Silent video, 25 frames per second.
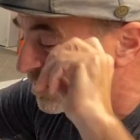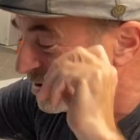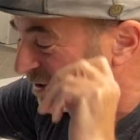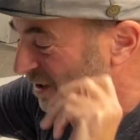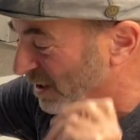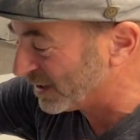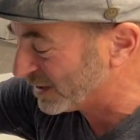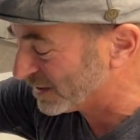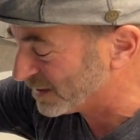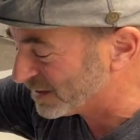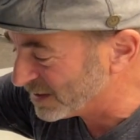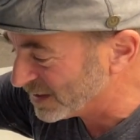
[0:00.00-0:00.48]

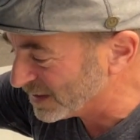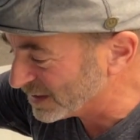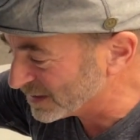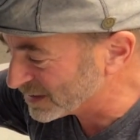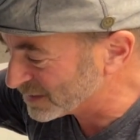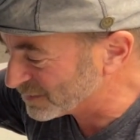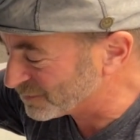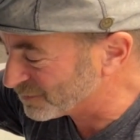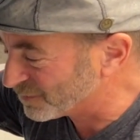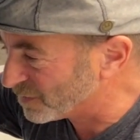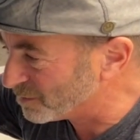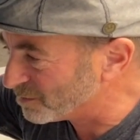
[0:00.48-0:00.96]
like
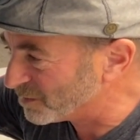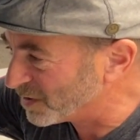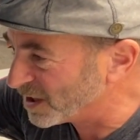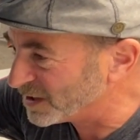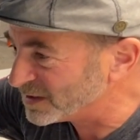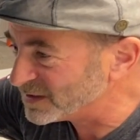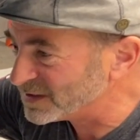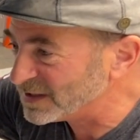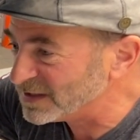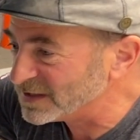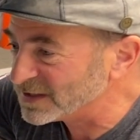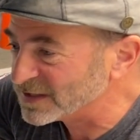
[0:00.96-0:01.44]
this from
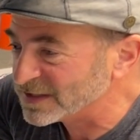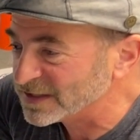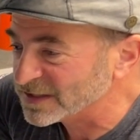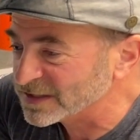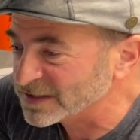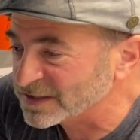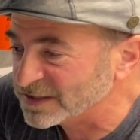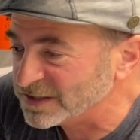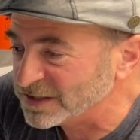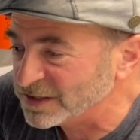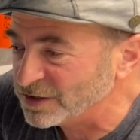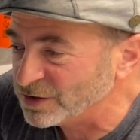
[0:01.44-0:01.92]

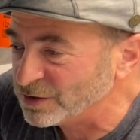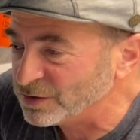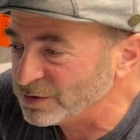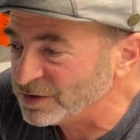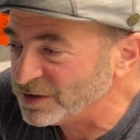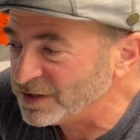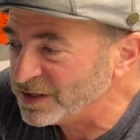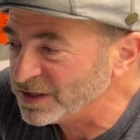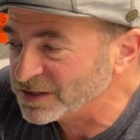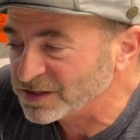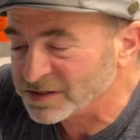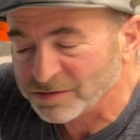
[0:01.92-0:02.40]
1960, you
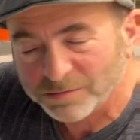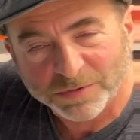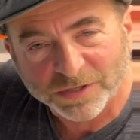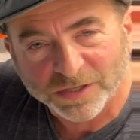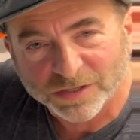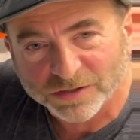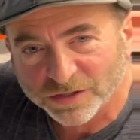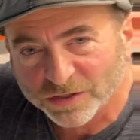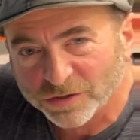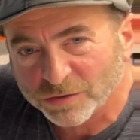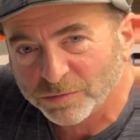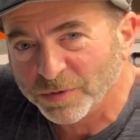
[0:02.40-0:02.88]
need to be
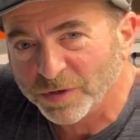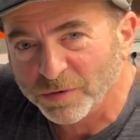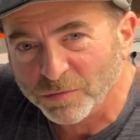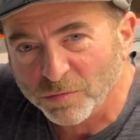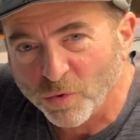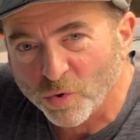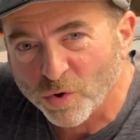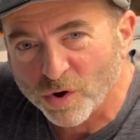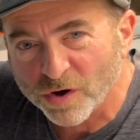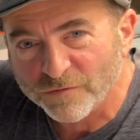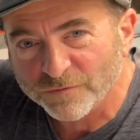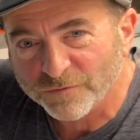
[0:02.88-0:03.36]
a little bit
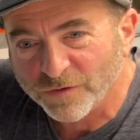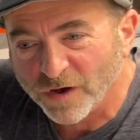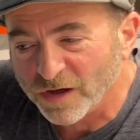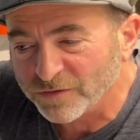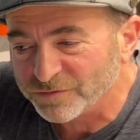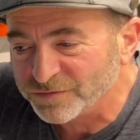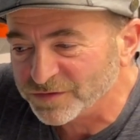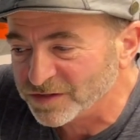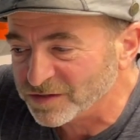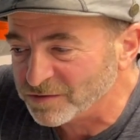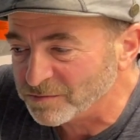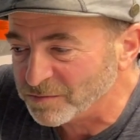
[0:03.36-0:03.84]
more
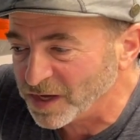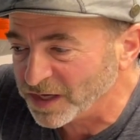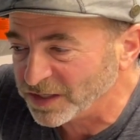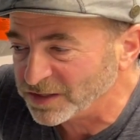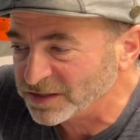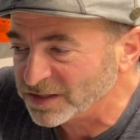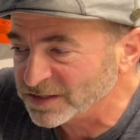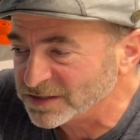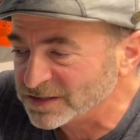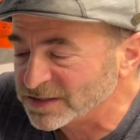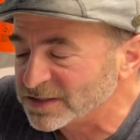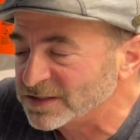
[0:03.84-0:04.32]
involved in the
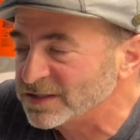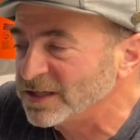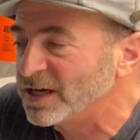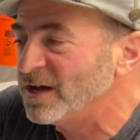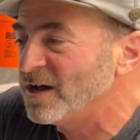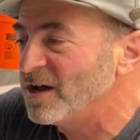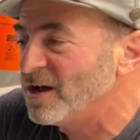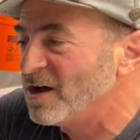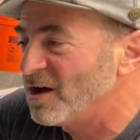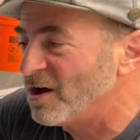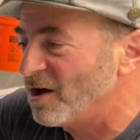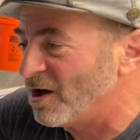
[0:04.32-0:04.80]
maintenance.
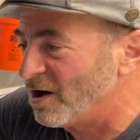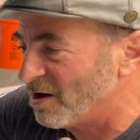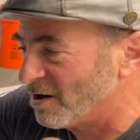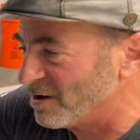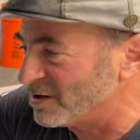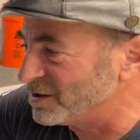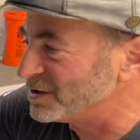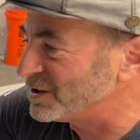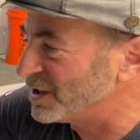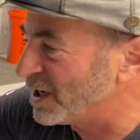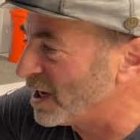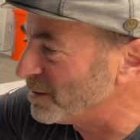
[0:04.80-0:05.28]

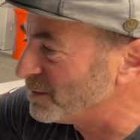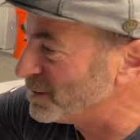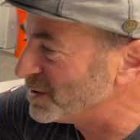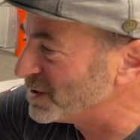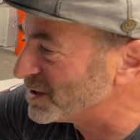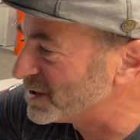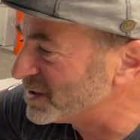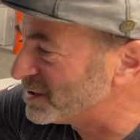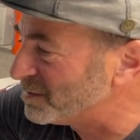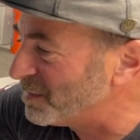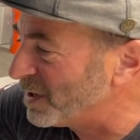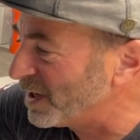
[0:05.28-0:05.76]
Our job
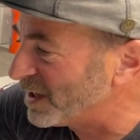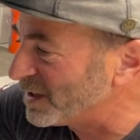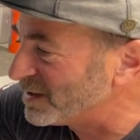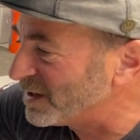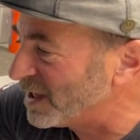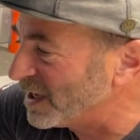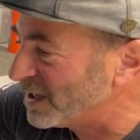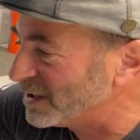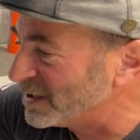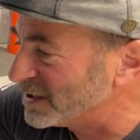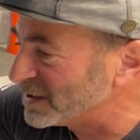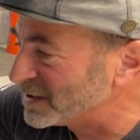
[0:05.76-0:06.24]
is to make
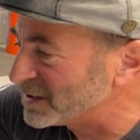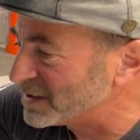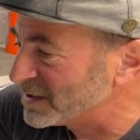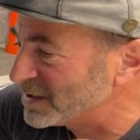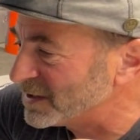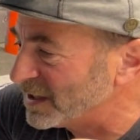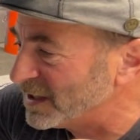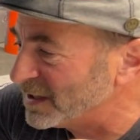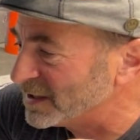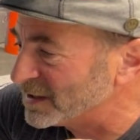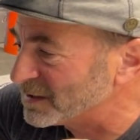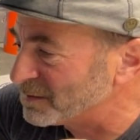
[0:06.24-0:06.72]
that
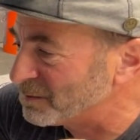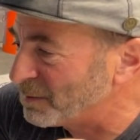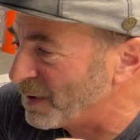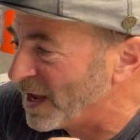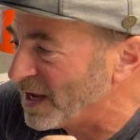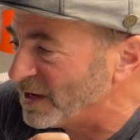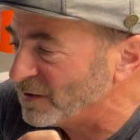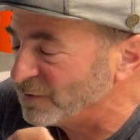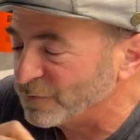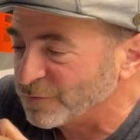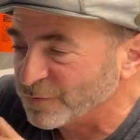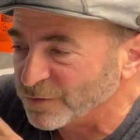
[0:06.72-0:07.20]
as
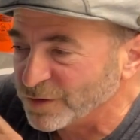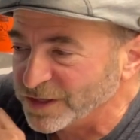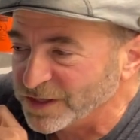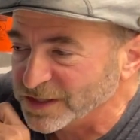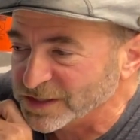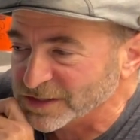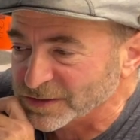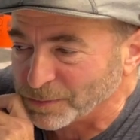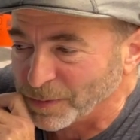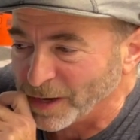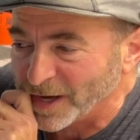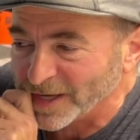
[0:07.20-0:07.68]
pain-free
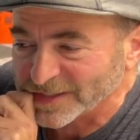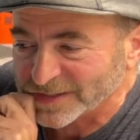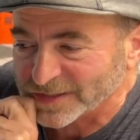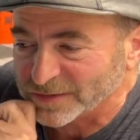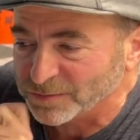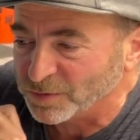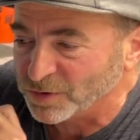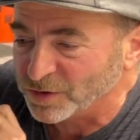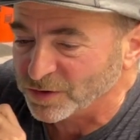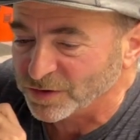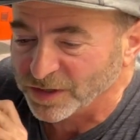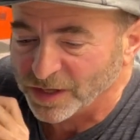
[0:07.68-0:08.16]
as
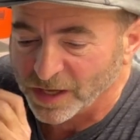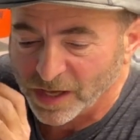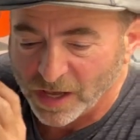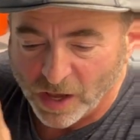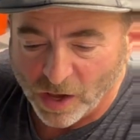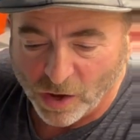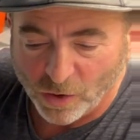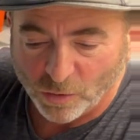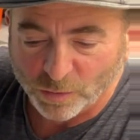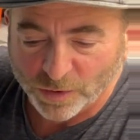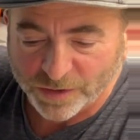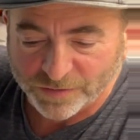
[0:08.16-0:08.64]
possible.
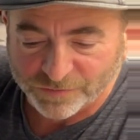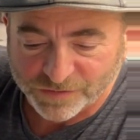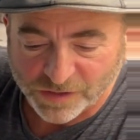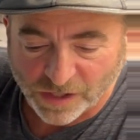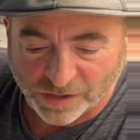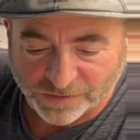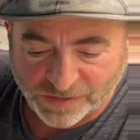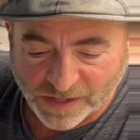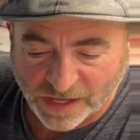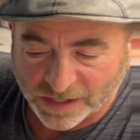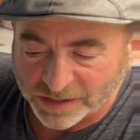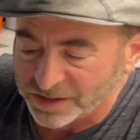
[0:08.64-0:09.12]
We've
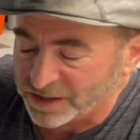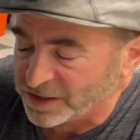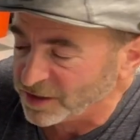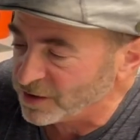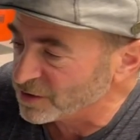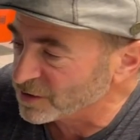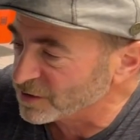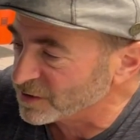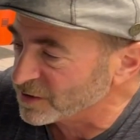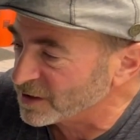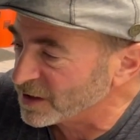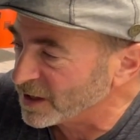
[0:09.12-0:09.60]
done that
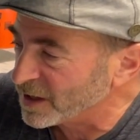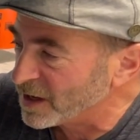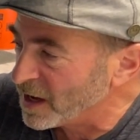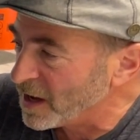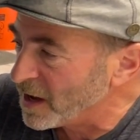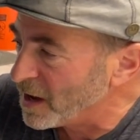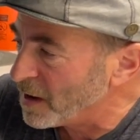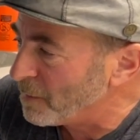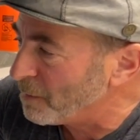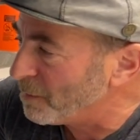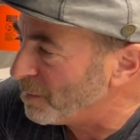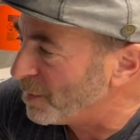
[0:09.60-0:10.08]
here,
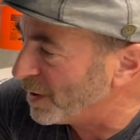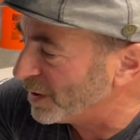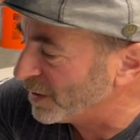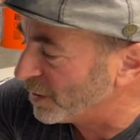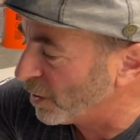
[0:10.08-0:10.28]
but